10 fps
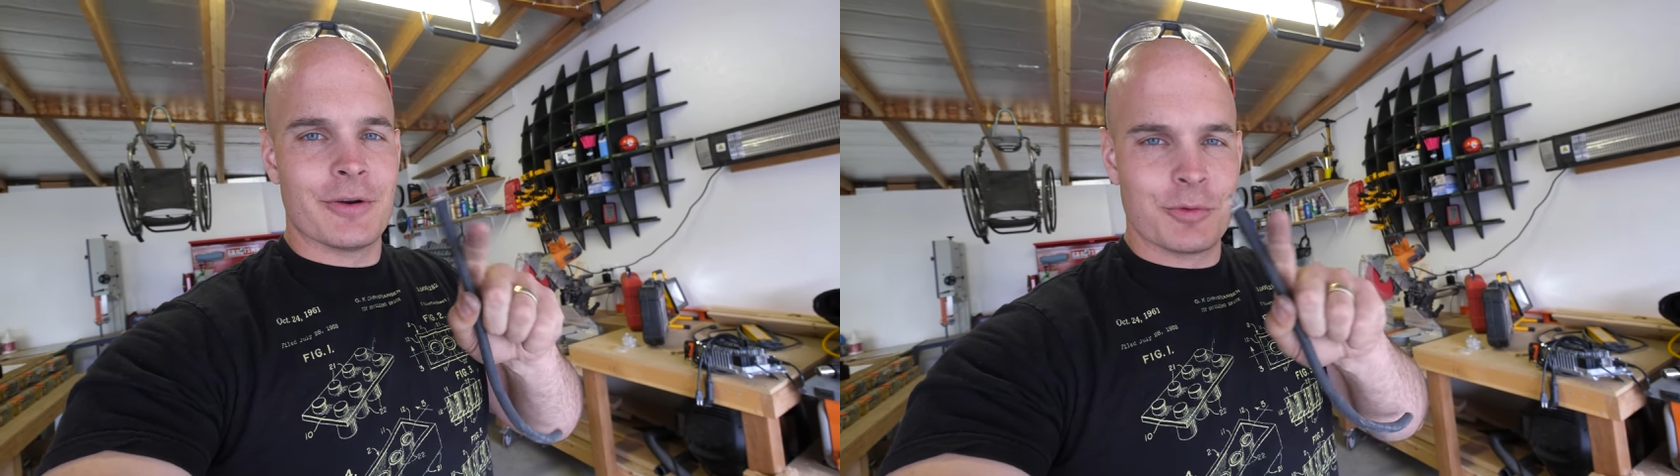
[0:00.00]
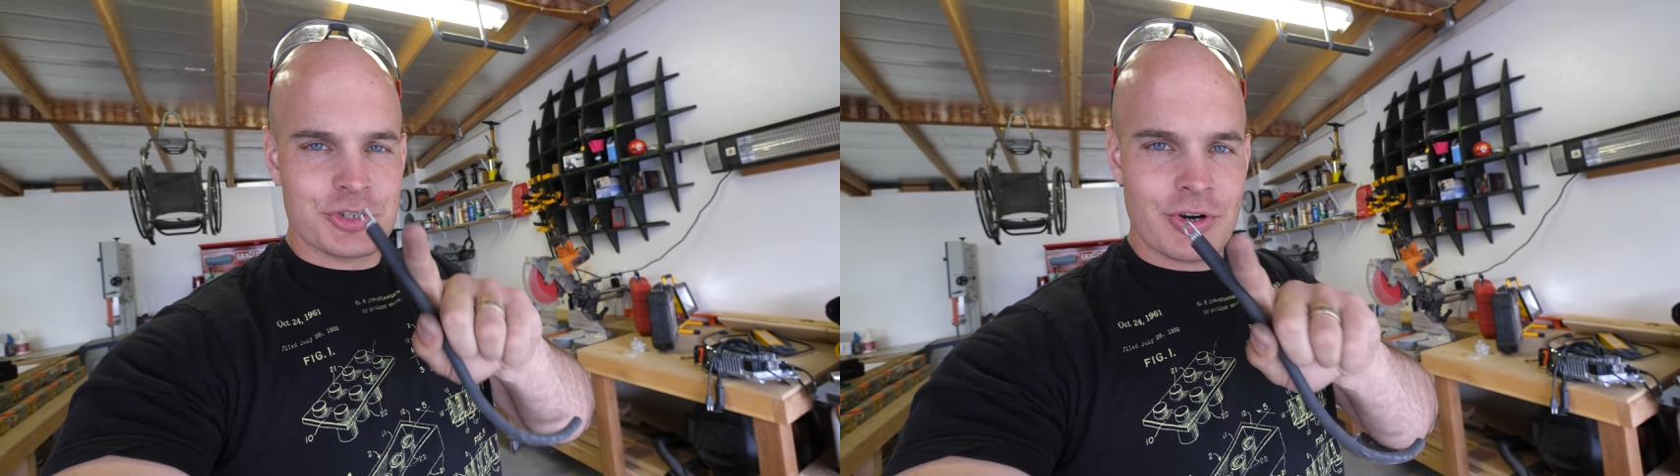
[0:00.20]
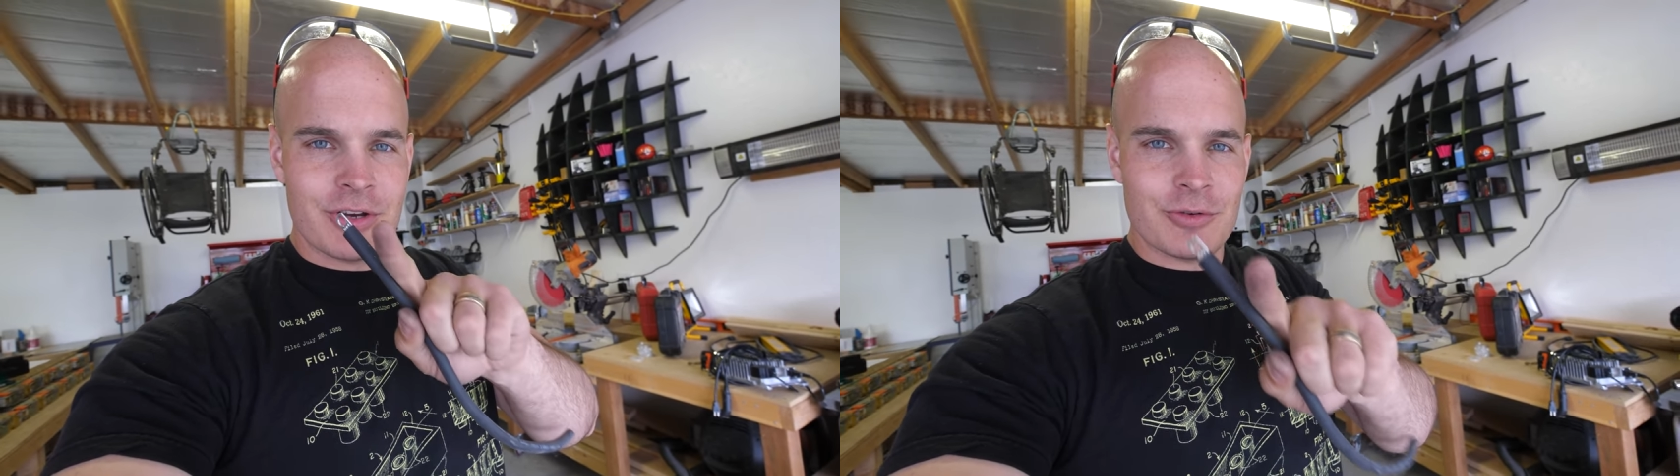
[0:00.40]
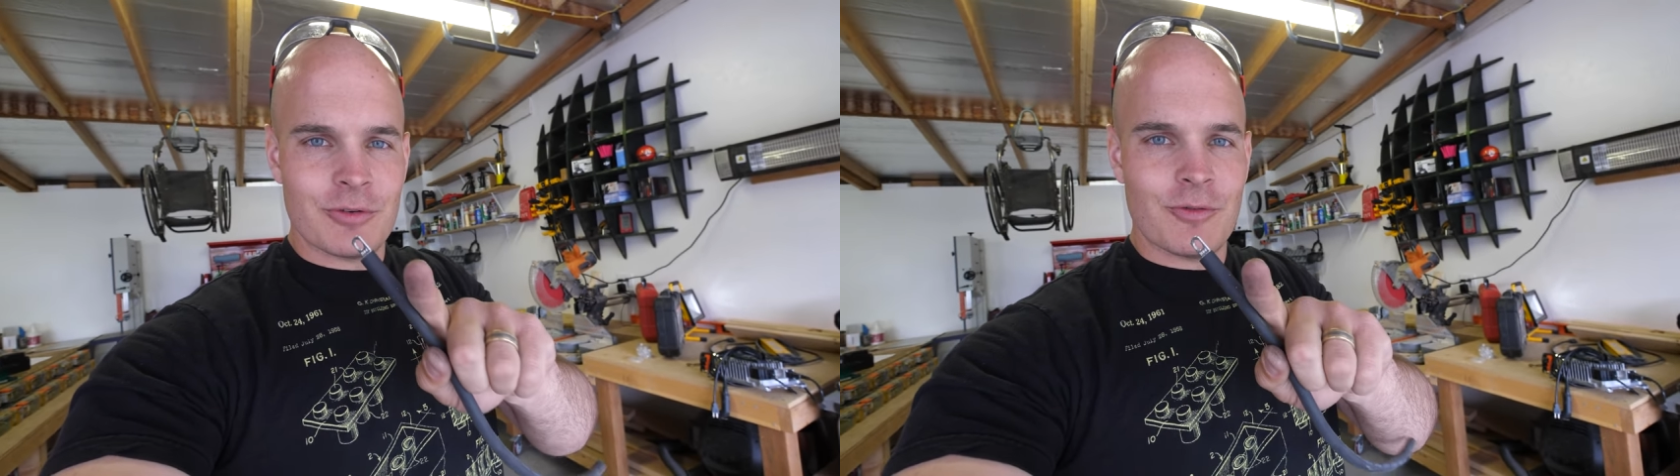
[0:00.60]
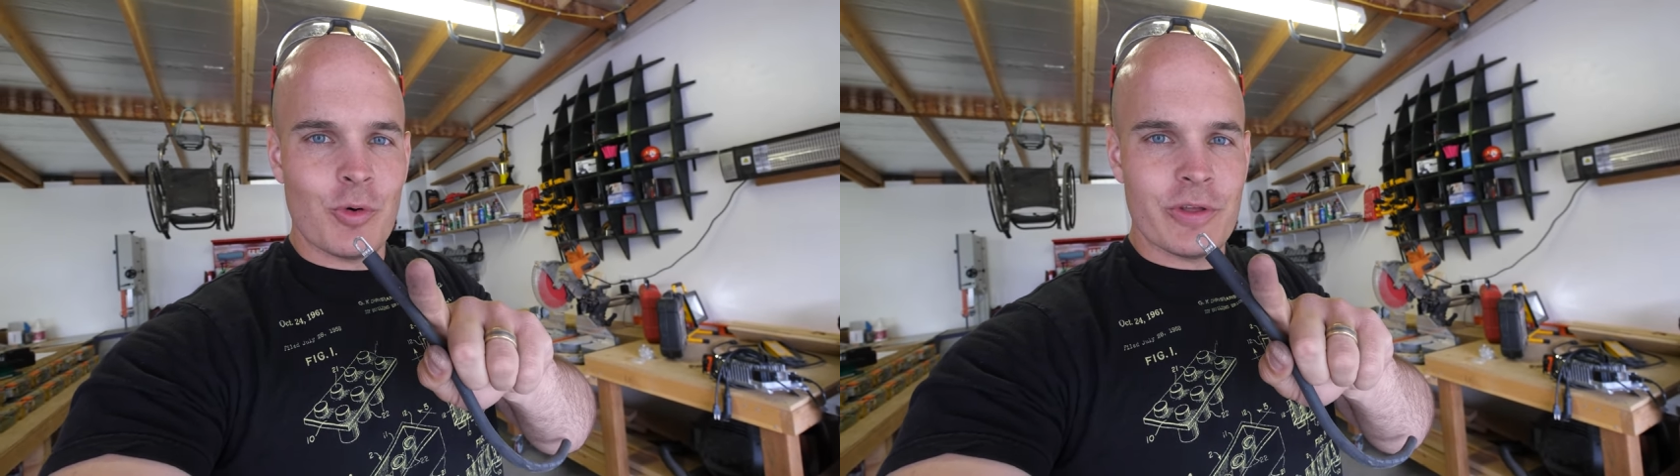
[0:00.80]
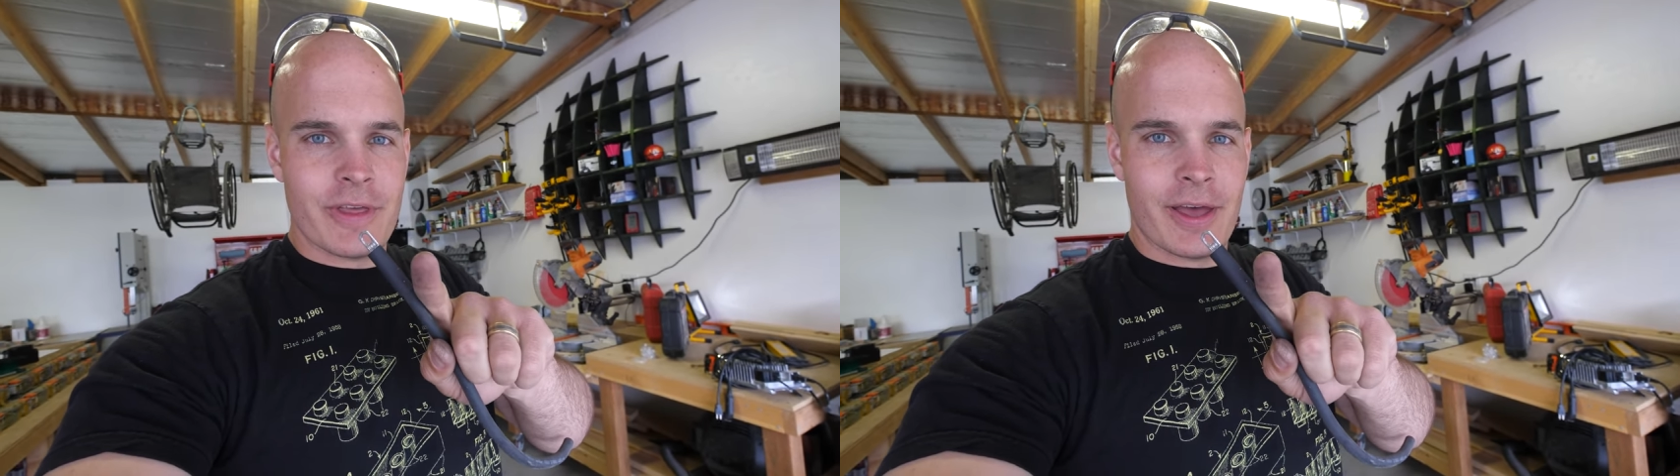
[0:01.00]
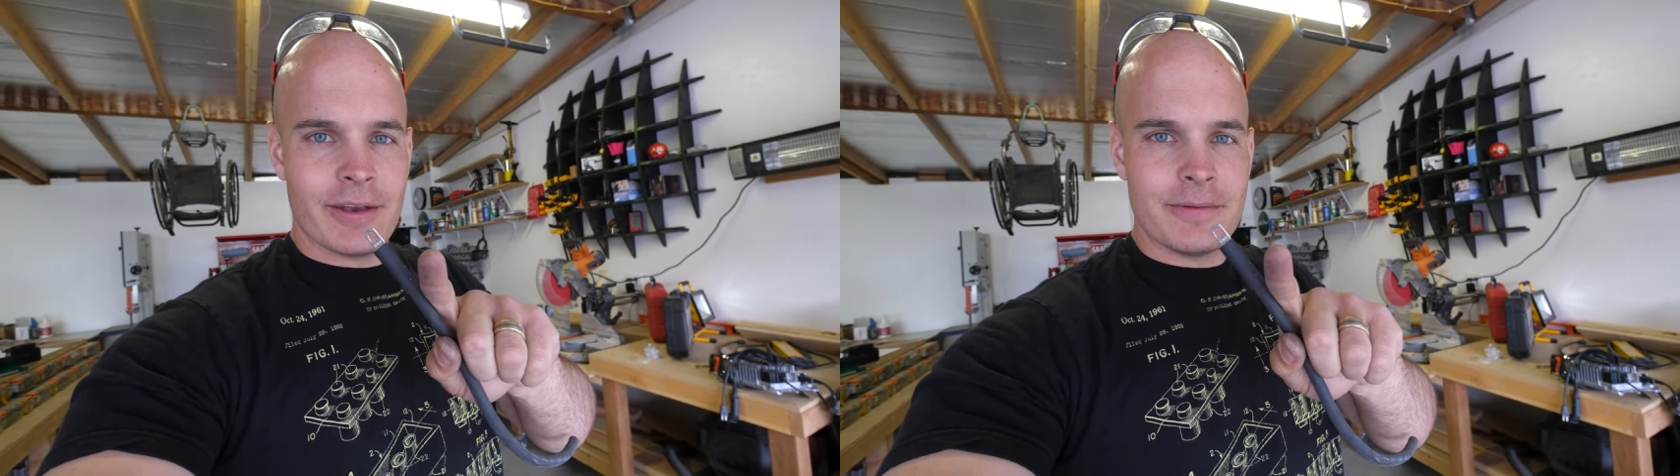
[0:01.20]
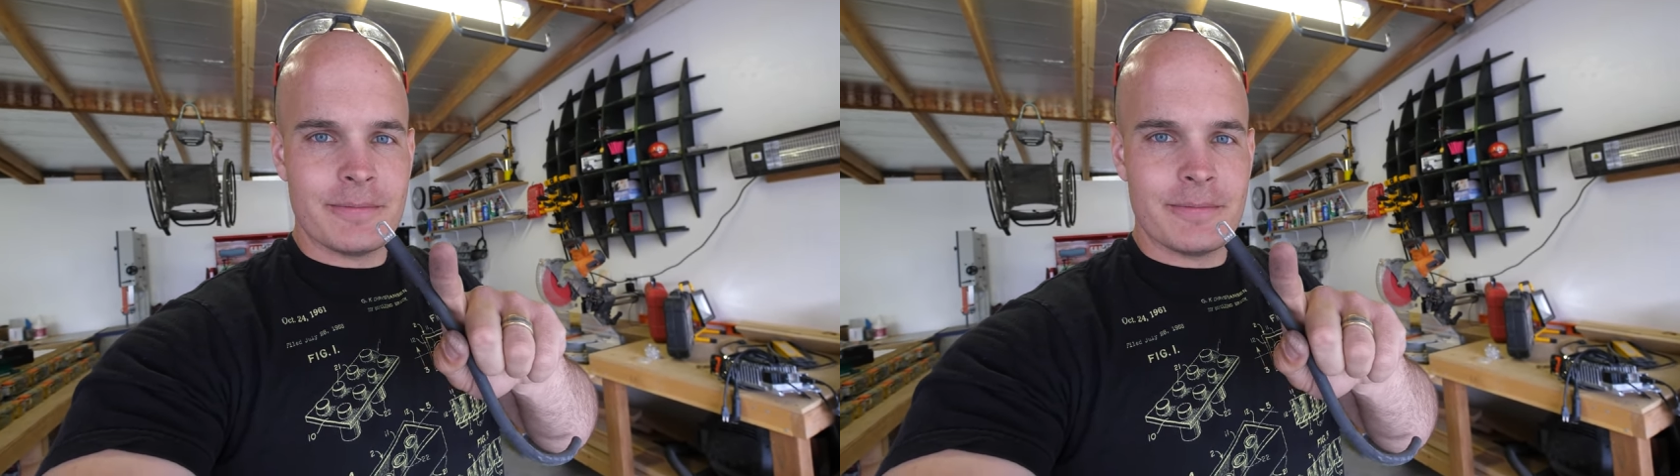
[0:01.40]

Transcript: and we're trying to avoid that.